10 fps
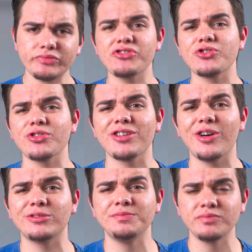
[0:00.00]
Sugar
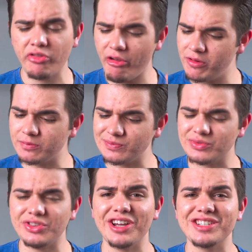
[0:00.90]
cone,
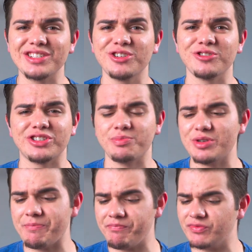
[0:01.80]
nice and
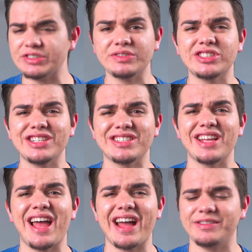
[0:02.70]
crispy. Tastes
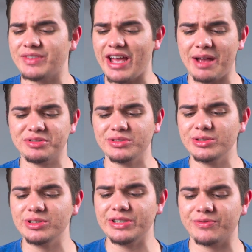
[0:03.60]

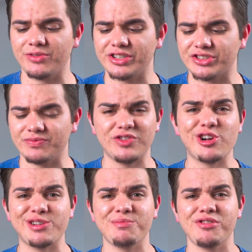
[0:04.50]
absolutely fresh.
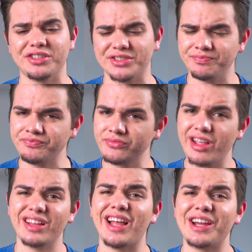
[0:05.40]
Very impressed.
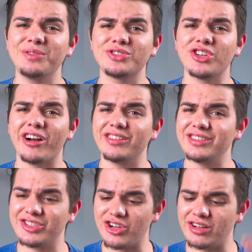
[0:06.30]
Lined with chocolate,
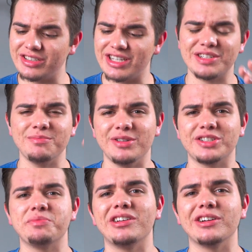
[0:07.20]
the chocolate tasted
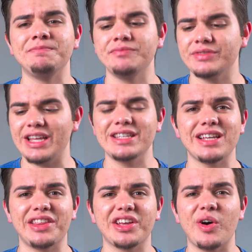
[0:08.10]
much better
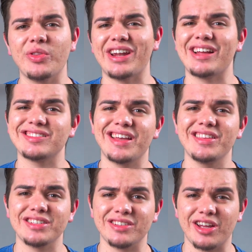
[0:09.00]
inside the cone than outside
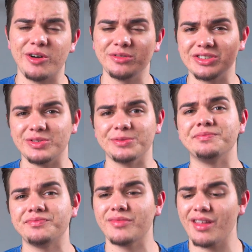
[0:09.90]
the cone, so
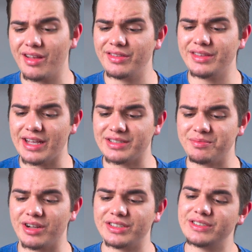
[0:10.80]
that's
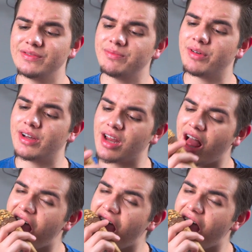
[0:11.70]
impressive. But